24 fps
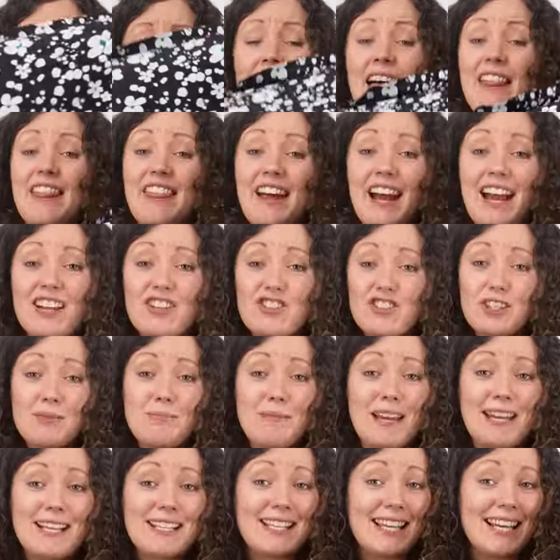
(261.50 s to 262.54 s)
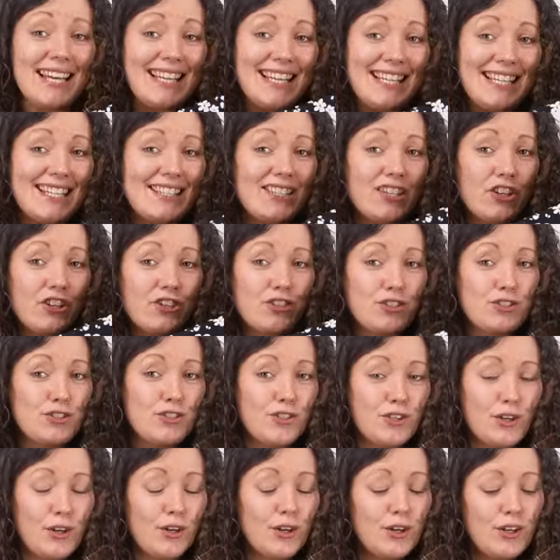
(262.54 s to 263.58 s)
and that actually makes it easier to
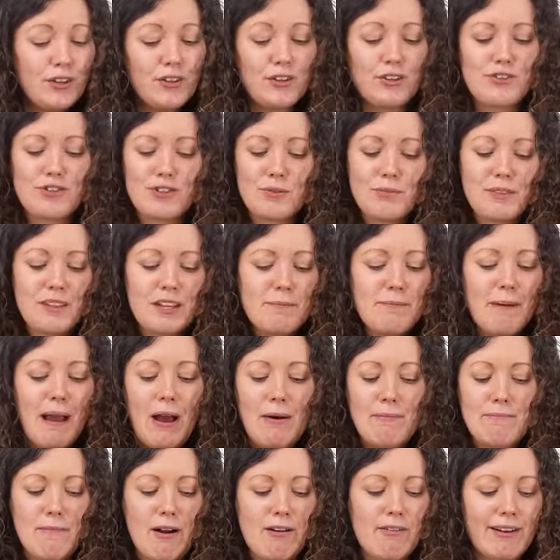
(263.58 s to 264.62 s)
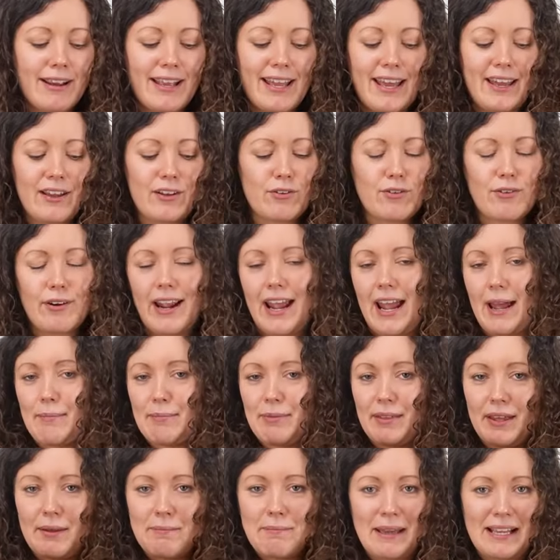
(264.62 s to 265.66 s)
sew. There's something about Moroccan crepe
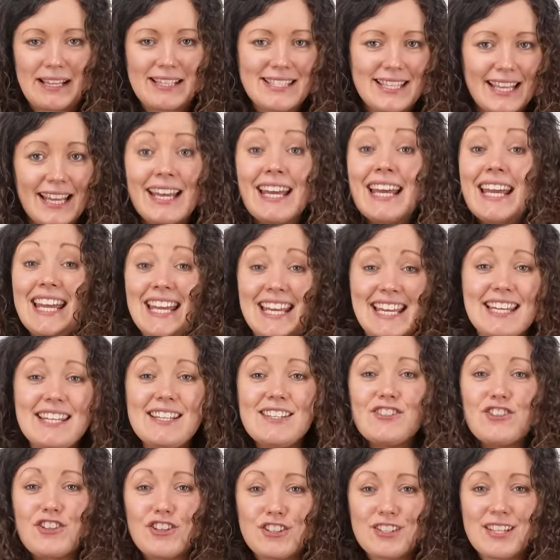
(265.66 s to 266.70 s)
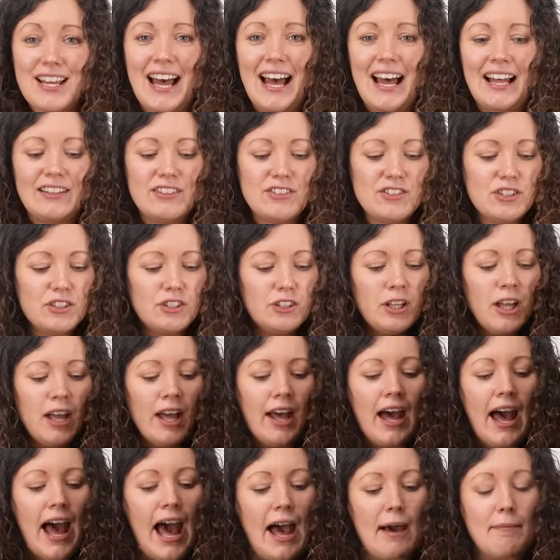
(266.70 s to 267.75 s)
that makes it easier to handle,
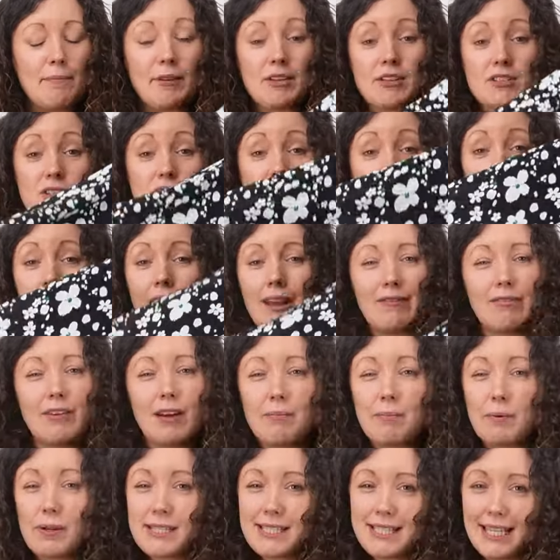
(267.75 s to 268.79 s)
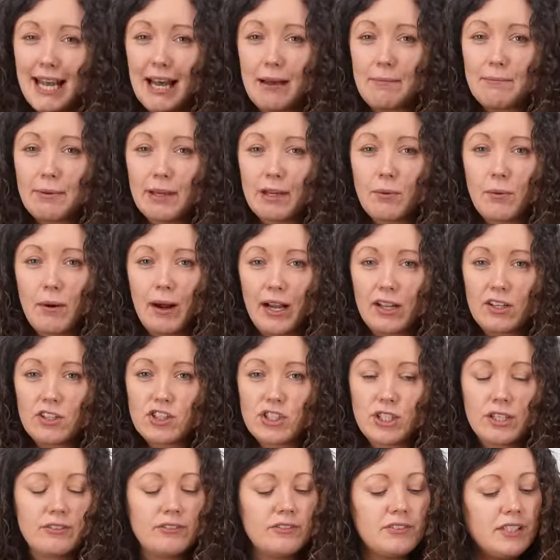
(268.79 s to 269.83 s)
because crepe fabrics can be quite
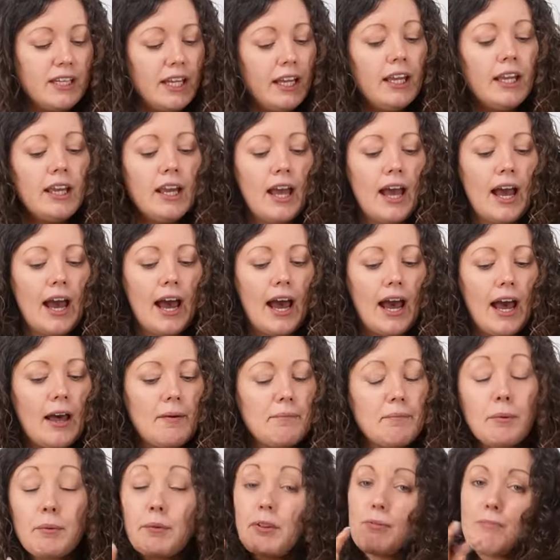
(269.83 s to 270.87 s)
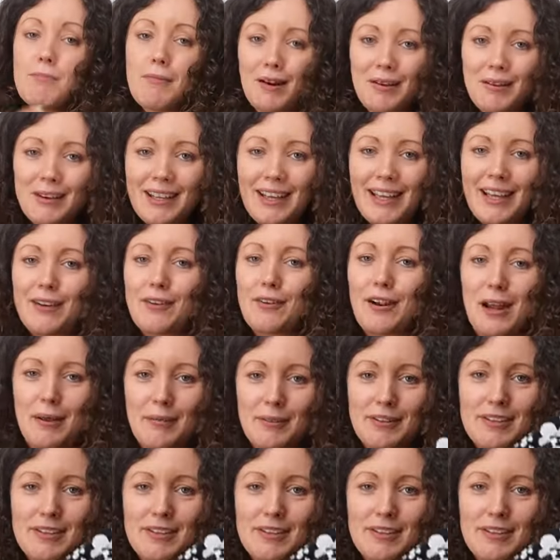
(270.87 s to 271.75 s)
shifty, but with a Moroccan crepe,